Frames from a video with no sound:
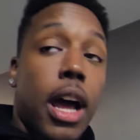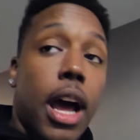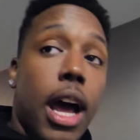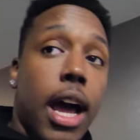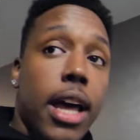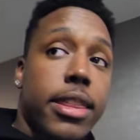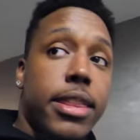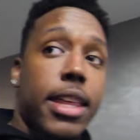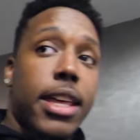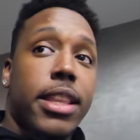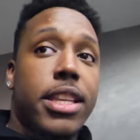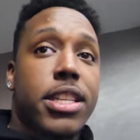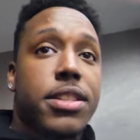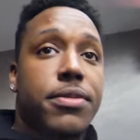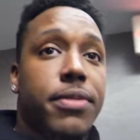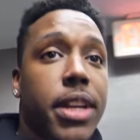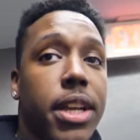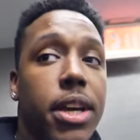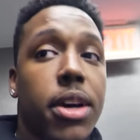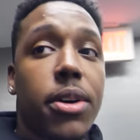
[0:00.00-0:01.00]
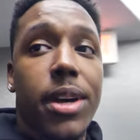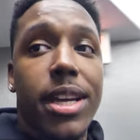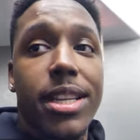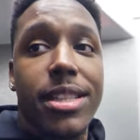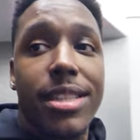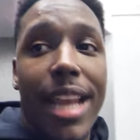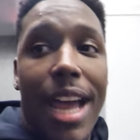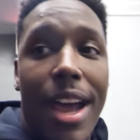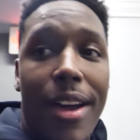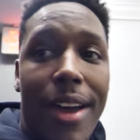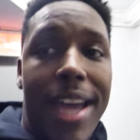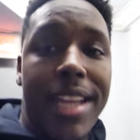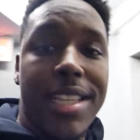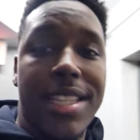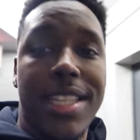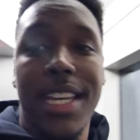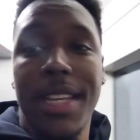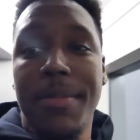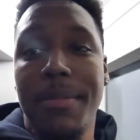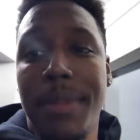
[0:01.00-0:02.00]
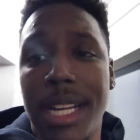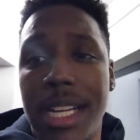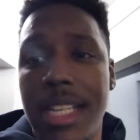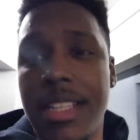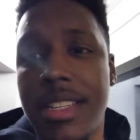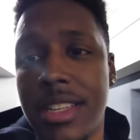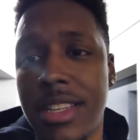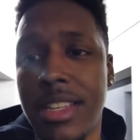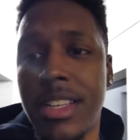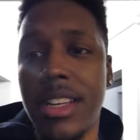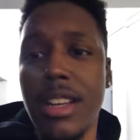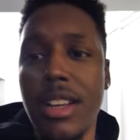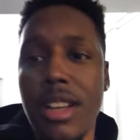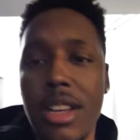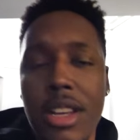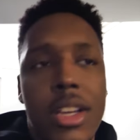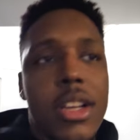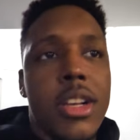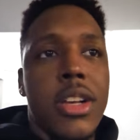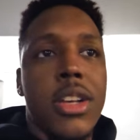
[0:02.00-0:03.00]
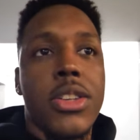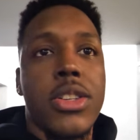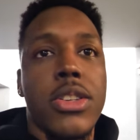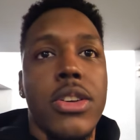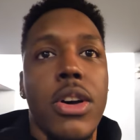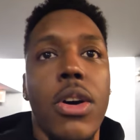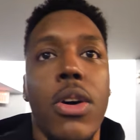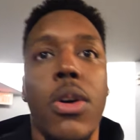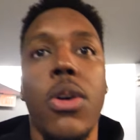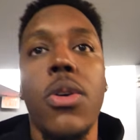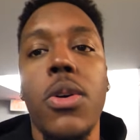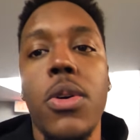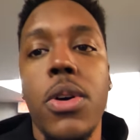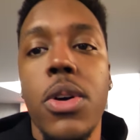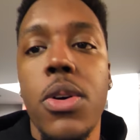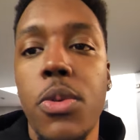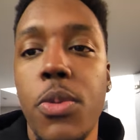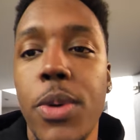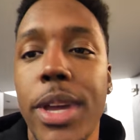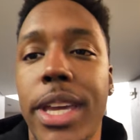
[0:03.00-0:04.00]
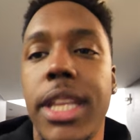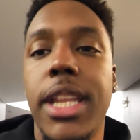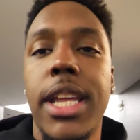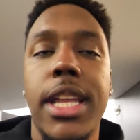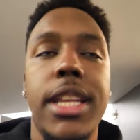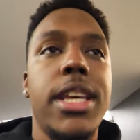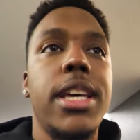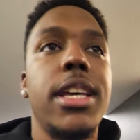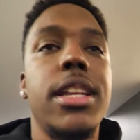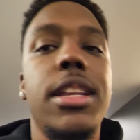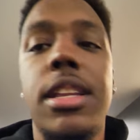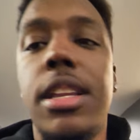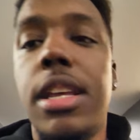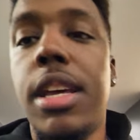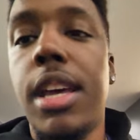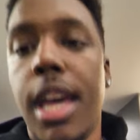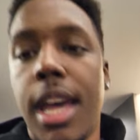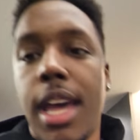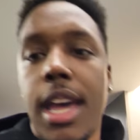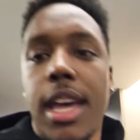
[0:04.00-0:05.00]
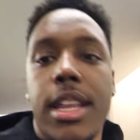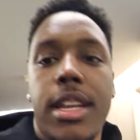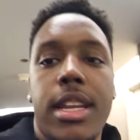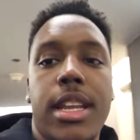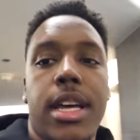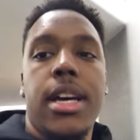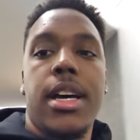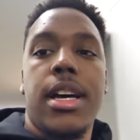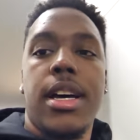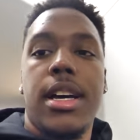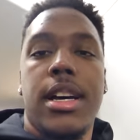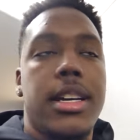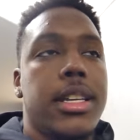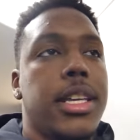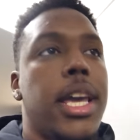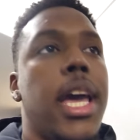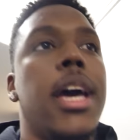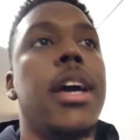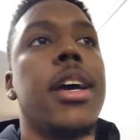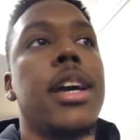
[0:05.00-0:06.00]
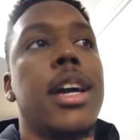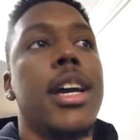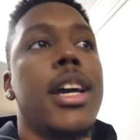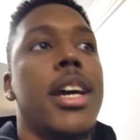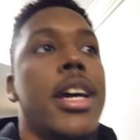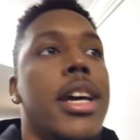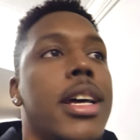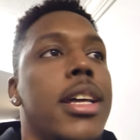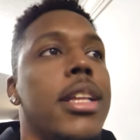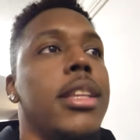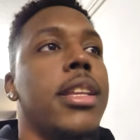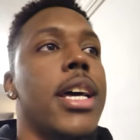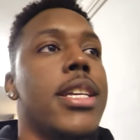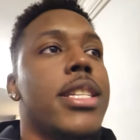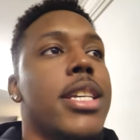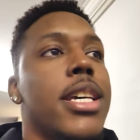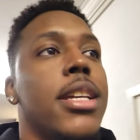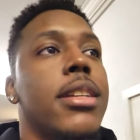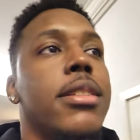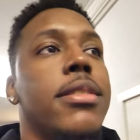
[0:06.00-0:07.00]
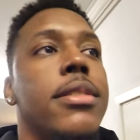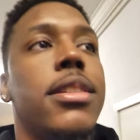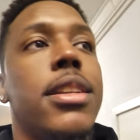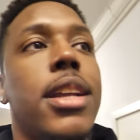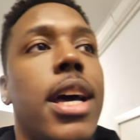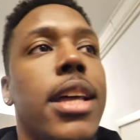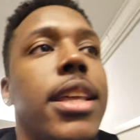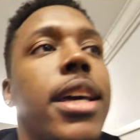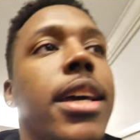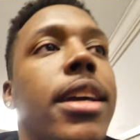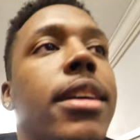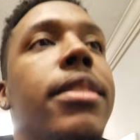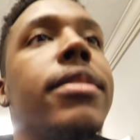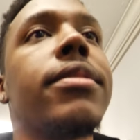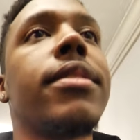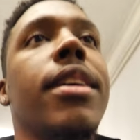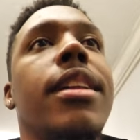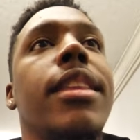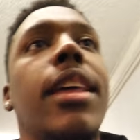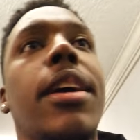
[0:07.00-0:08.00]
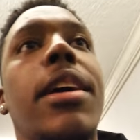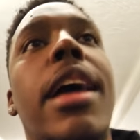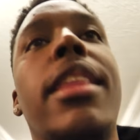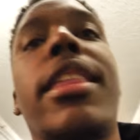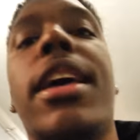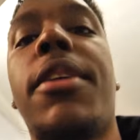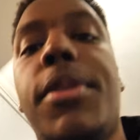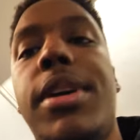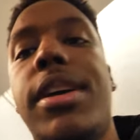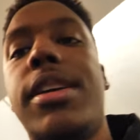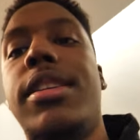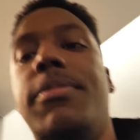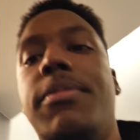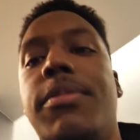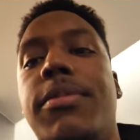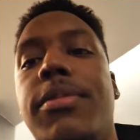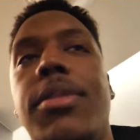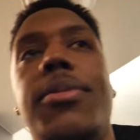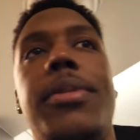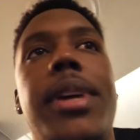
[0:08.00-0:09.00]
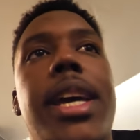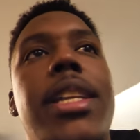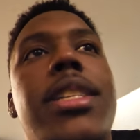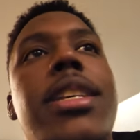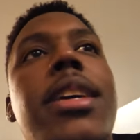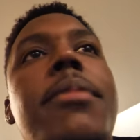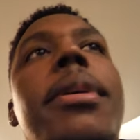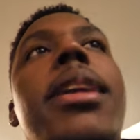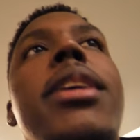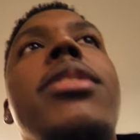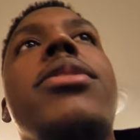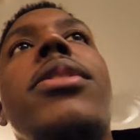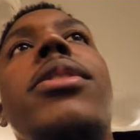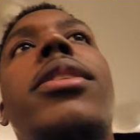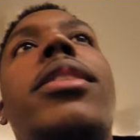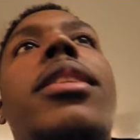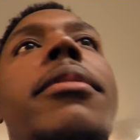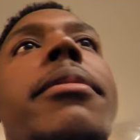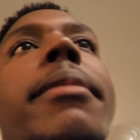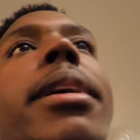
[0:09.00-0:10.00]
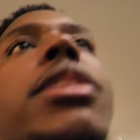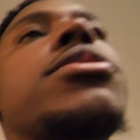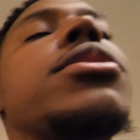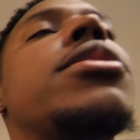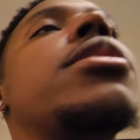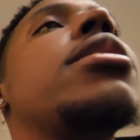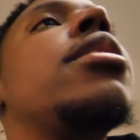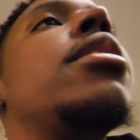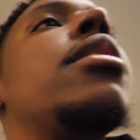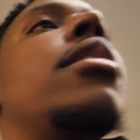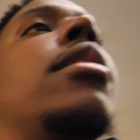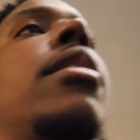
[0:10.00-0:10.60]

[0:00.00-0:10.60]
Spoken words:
I think this video is now at 10 minutes, so we can end it. And yeah, that's it, I think. I think we hit 10 minutes, hold on, let me make sure.